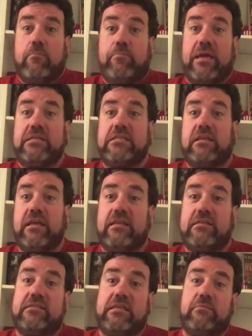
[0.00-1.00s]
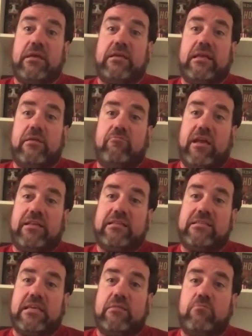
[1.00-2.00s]
basically it seemed like he ran the
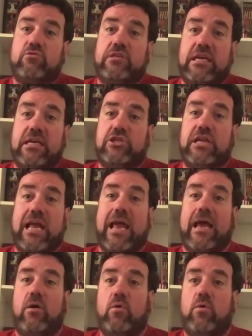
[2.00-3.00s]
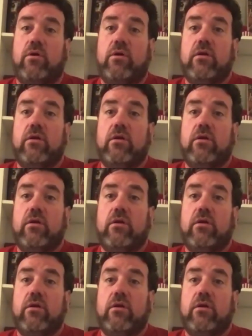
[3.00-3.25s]
same rotation out,